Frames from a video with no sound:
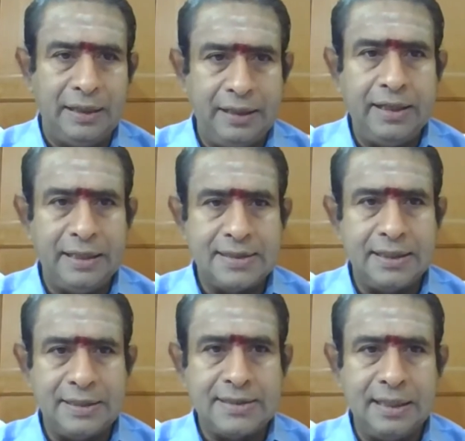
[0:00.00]
an Indian
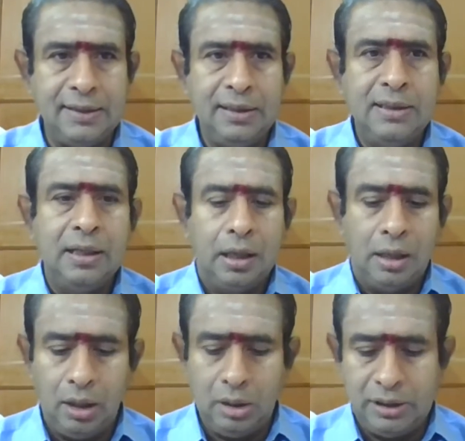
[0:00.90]
citizen,
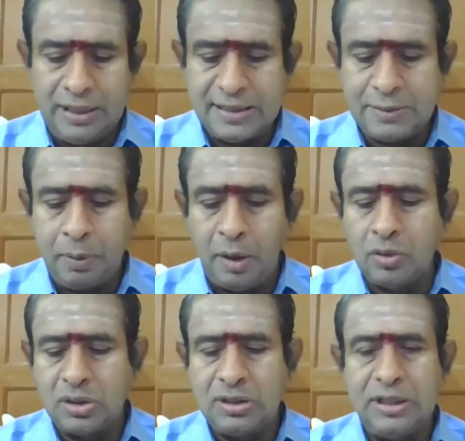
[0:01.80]
or his
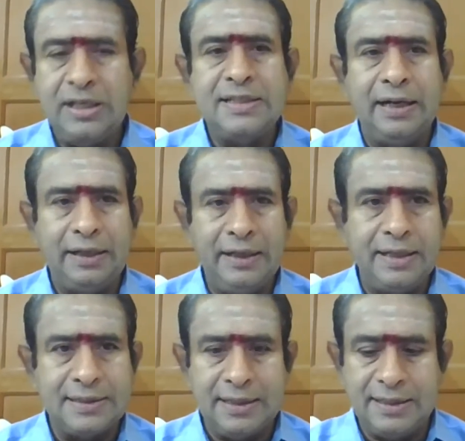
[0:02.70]
spouse is an
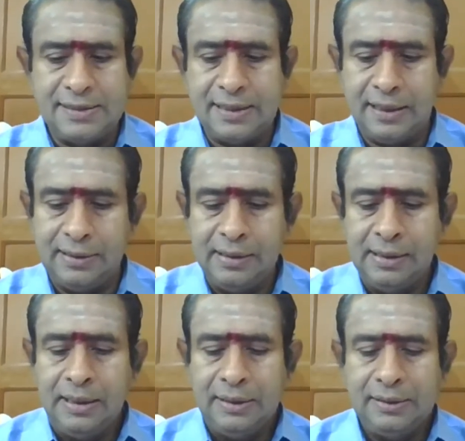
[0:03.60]
Indian citizen,
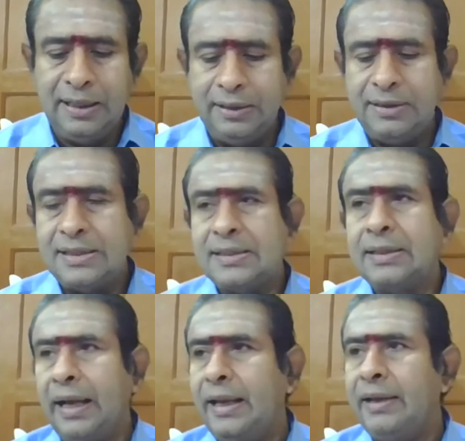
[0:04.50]
then this
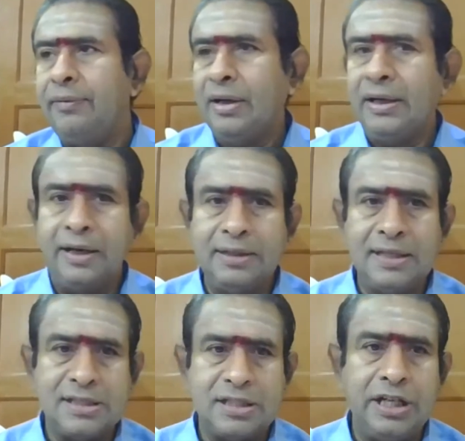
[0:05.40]
guy will get
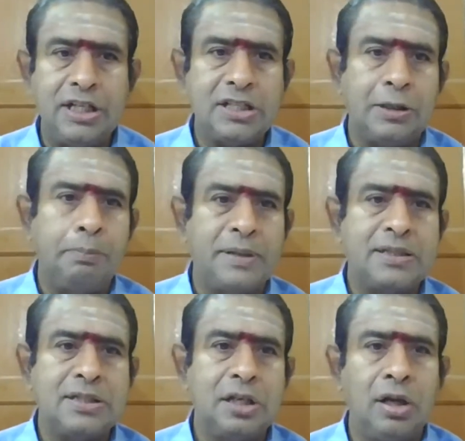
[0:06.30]
the status of
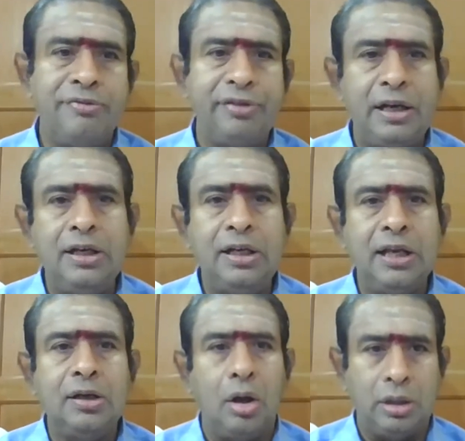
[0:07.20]
person of
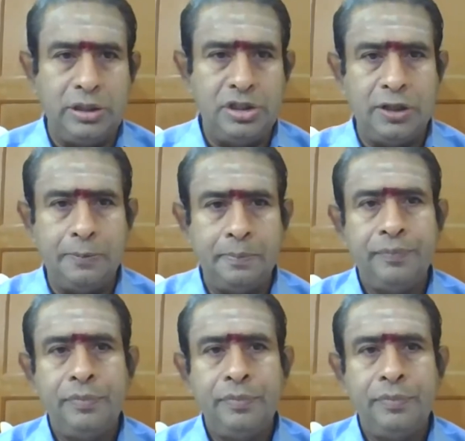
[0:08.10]
Indian origin.